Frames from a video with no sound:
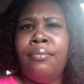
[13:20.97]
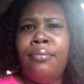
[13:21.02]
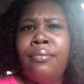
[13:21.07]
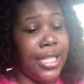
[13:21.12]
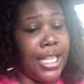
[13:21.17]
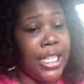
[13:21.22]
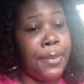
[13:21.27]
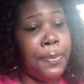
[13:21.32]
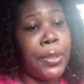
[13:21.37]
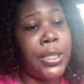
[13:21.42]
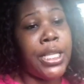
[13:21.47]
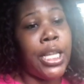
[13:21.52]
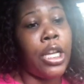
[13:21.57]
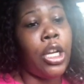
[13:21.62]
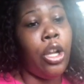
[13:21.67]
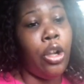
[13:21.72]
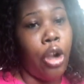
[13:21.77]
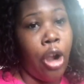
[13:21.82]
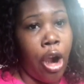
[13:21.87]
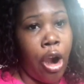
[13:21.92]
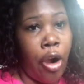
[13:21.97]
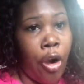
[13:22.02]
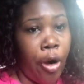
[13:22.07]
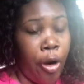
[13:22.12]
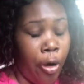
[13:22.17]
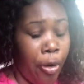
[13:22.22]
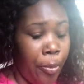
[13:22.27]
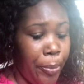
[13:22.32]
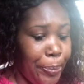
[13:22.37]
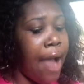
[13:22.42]
This particular
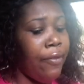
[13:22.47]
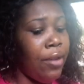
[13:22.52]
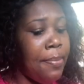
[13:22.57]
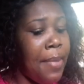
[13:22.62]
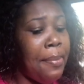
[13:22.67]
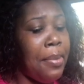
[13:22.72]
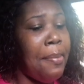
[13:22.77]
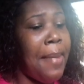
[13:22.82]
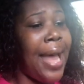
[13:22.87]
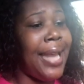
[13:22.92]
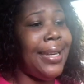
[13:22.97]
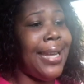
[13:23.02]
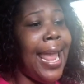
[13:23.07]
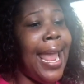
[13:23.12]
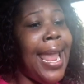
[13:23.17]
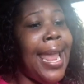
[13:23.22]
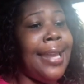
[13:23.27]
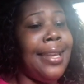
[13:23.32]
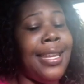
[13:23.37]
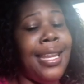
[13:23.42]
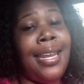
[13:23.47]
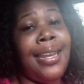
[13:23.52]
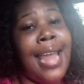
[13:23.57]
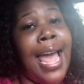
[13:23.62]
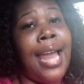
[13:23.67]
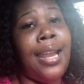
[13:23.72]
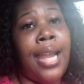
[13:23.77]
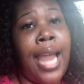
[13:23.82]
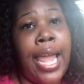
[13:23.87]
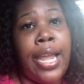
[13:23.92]
girl, I remember my dad did
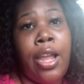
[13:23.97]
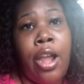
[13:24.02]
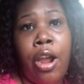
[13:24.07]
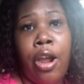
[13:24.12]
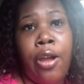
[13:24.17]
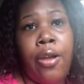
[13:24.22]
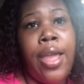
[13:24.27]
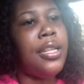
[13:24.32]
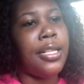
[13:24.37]
not like her.